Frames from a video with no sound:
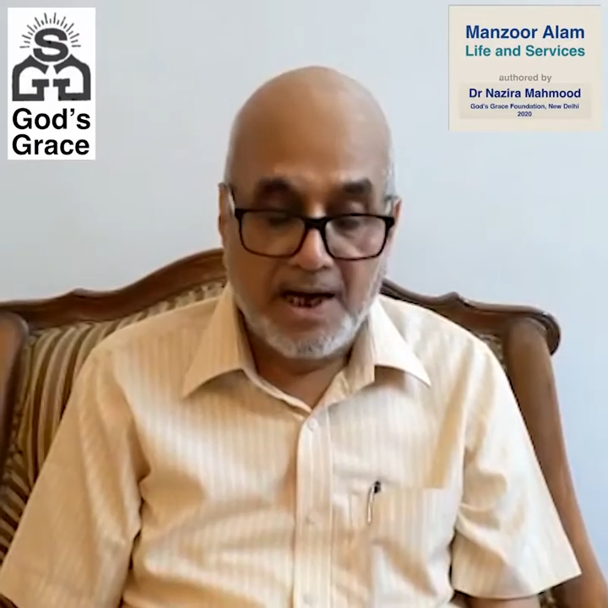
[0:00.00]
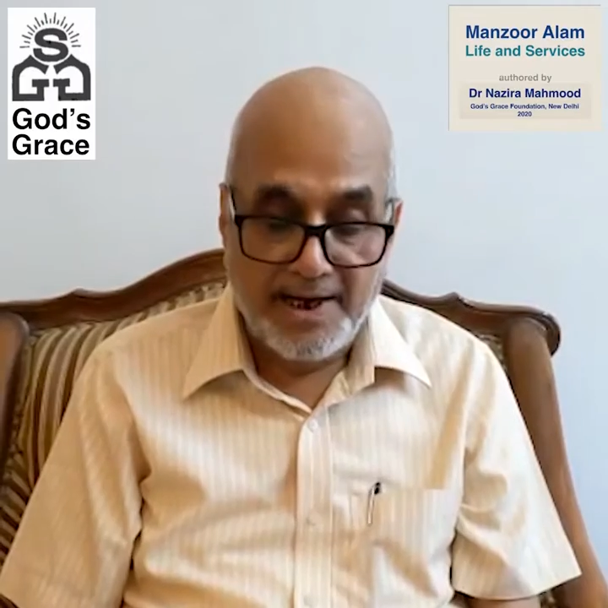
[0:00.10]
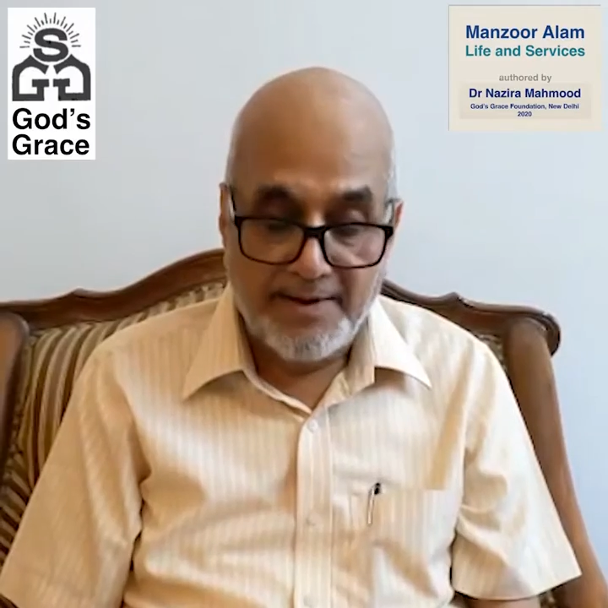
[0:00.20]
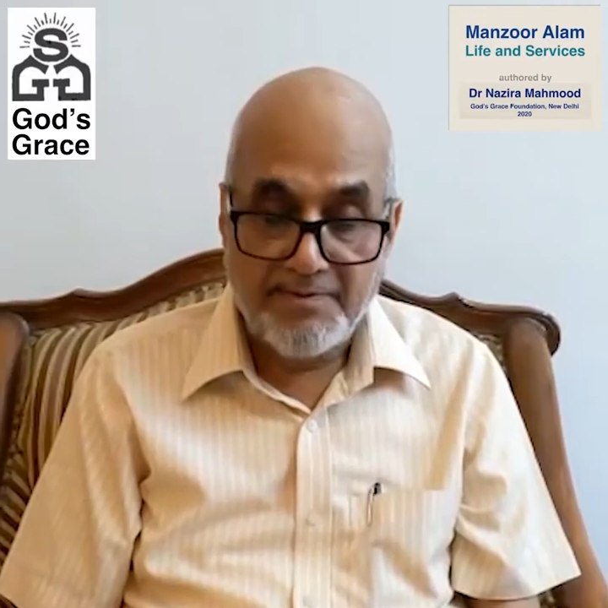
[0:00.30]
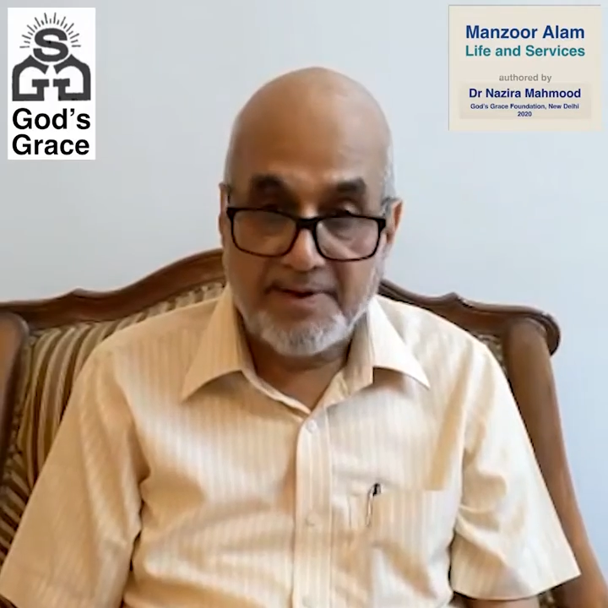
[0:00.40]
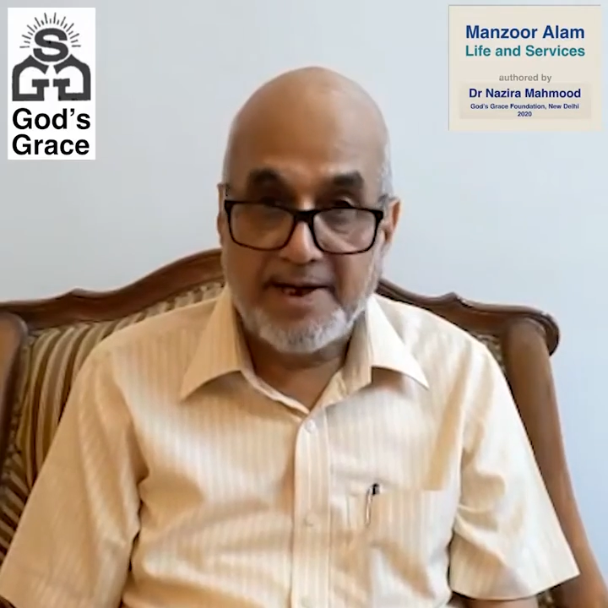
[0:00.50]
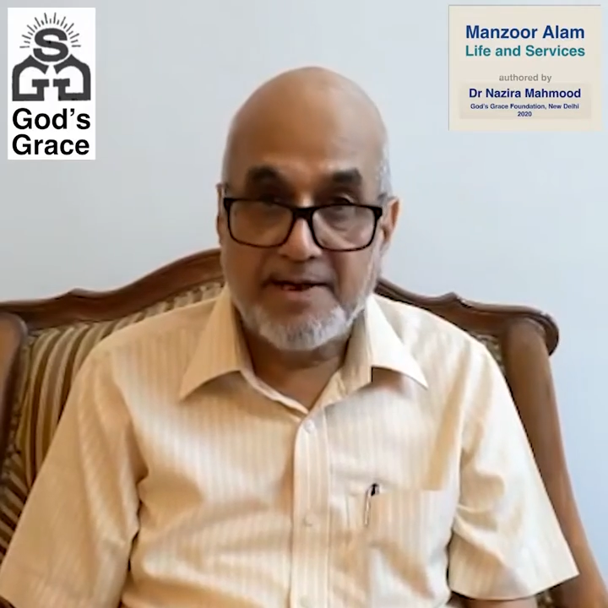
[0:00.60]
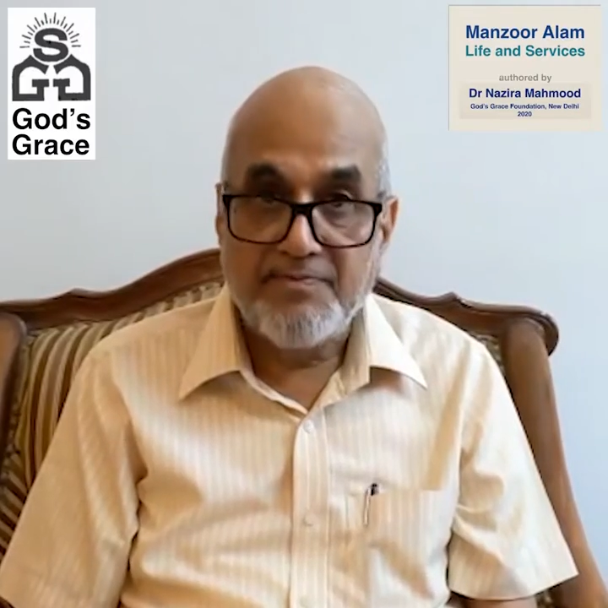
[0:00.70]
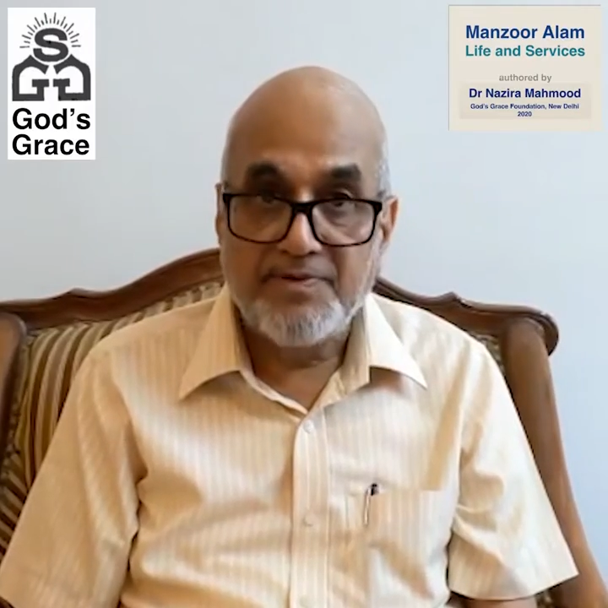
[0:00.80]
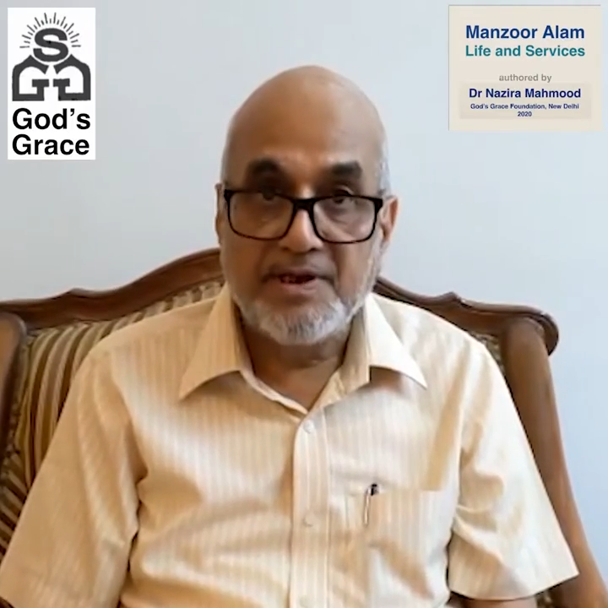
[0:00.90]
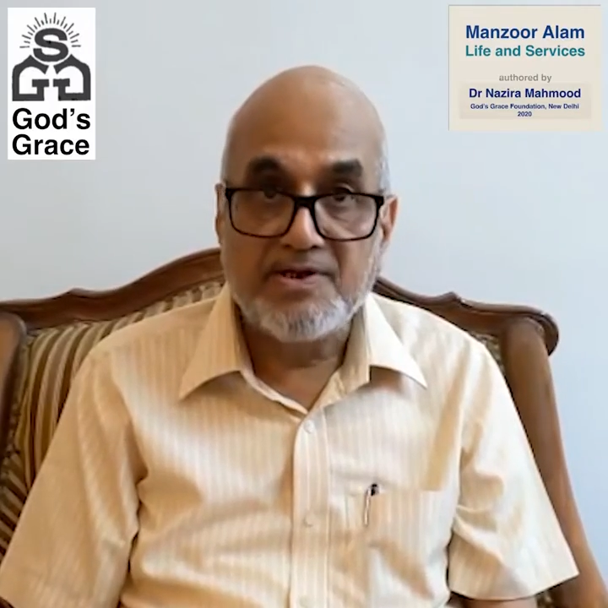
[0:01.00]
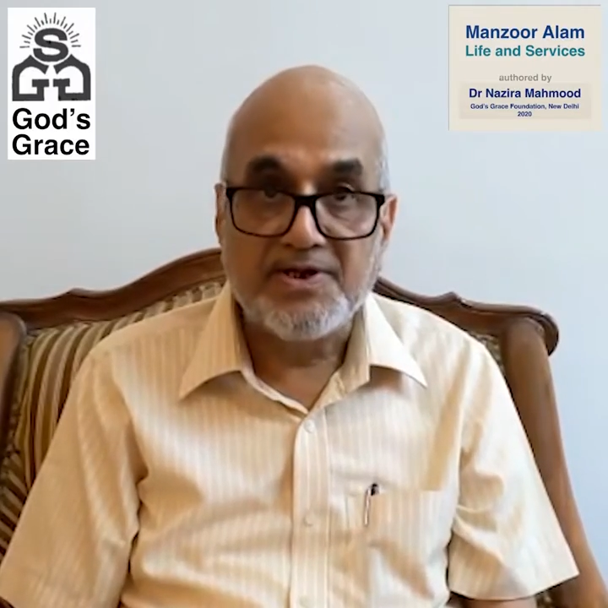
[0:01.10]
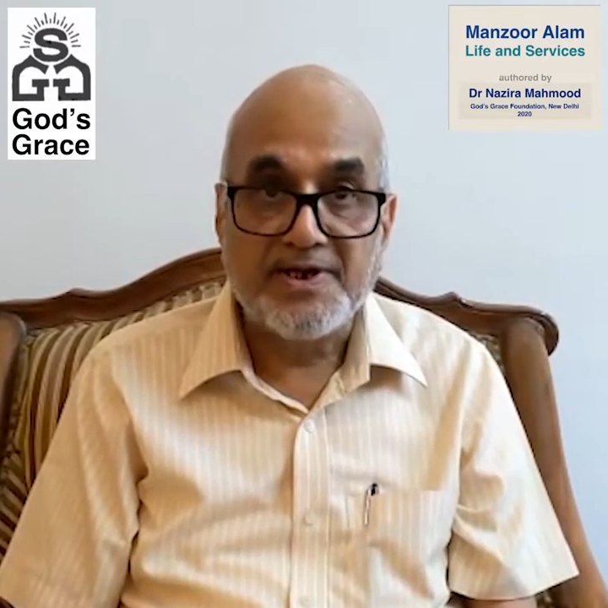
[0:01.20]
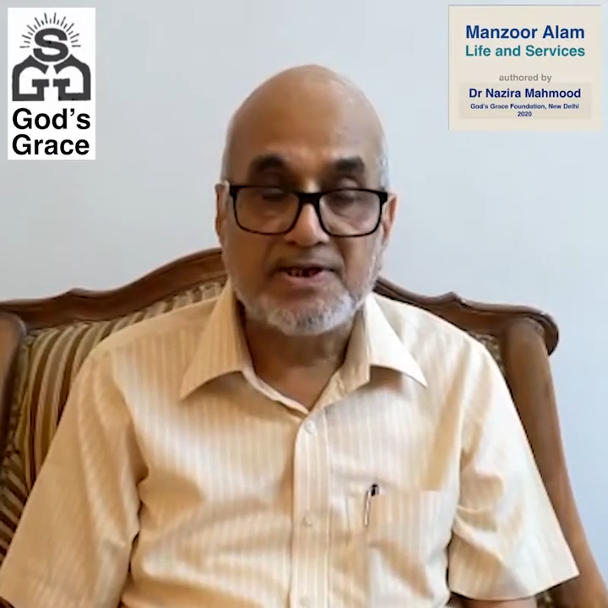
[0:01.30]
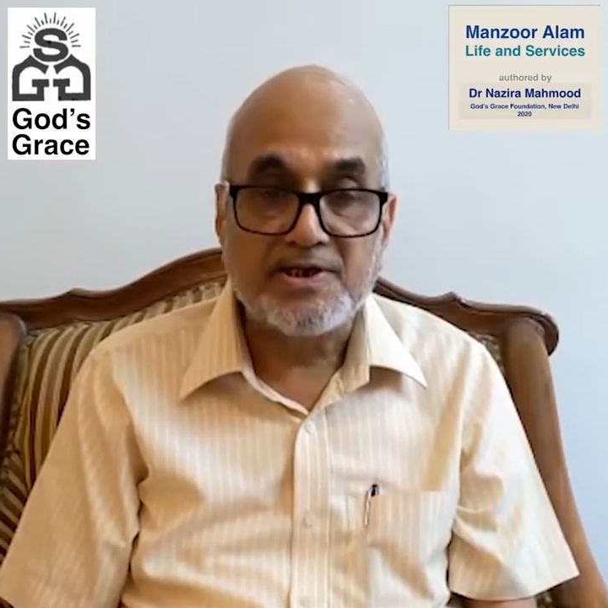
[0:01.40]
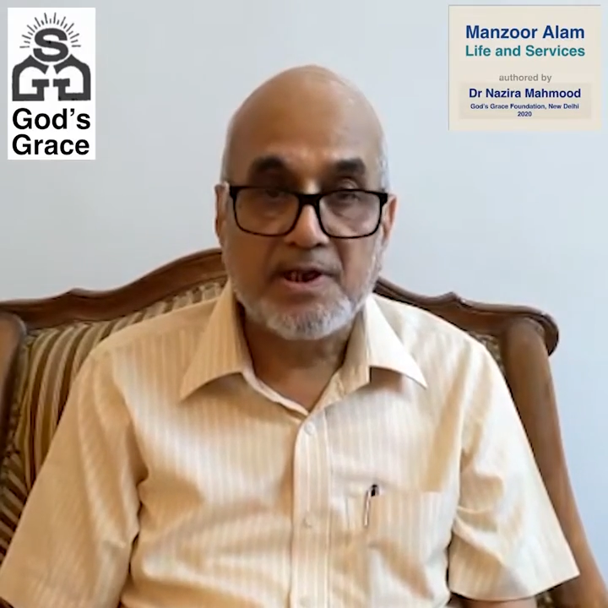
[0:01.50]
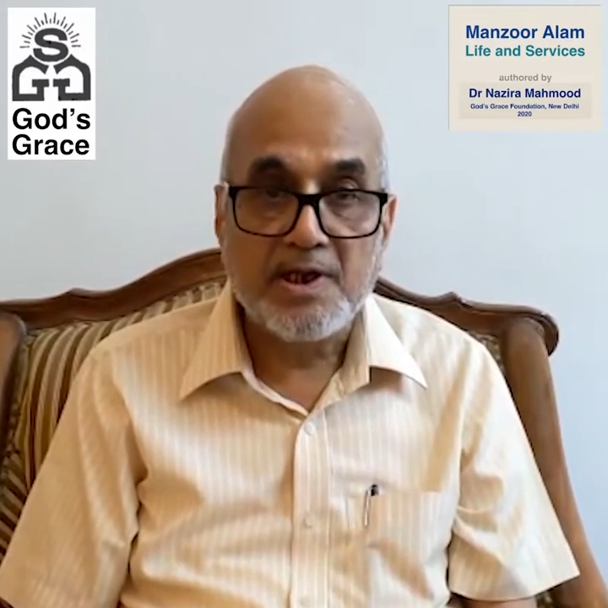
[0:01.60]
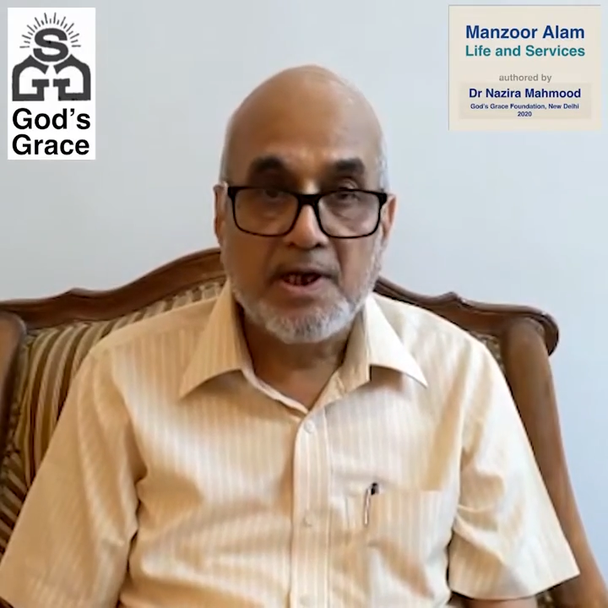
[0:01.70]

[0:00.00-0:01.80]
I have read with interest